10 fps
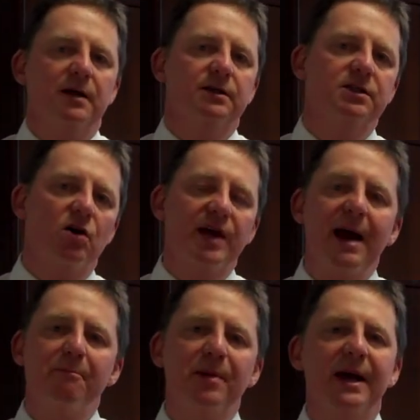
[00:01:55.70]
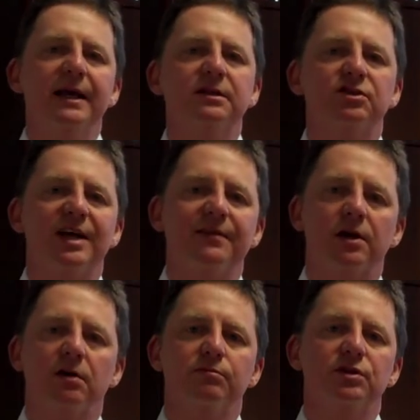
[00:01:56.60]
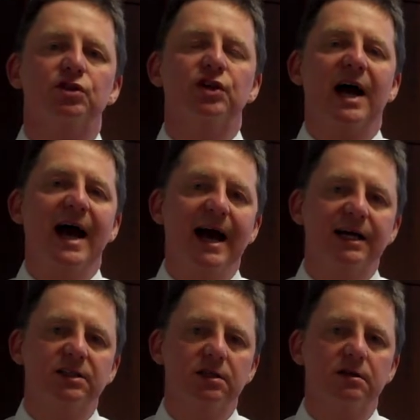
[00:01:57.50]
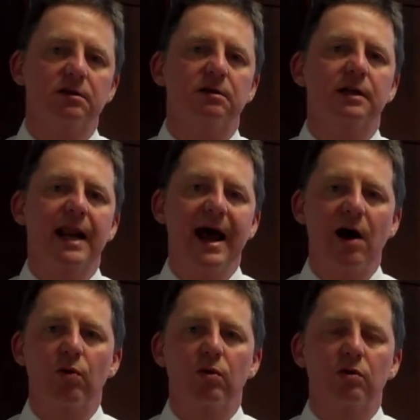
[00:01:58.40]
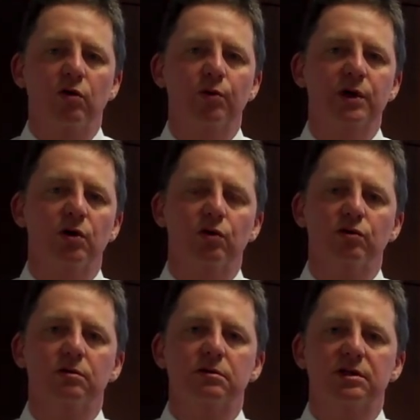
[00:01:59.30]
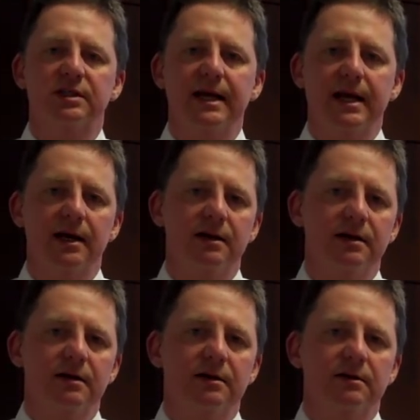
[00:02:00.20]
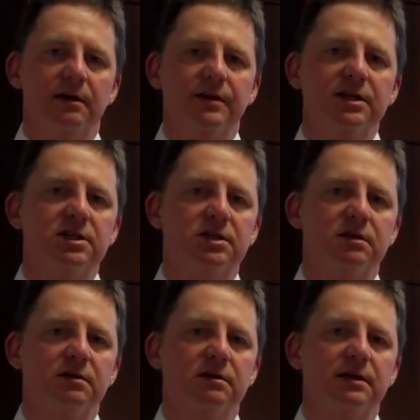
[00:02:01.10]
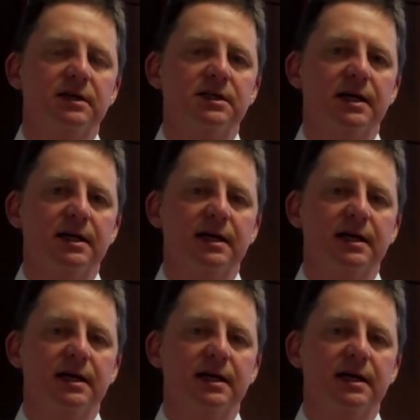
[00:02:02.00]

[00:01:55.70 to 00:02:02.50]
is our campaign to get the government to act now or we all sink. And this is a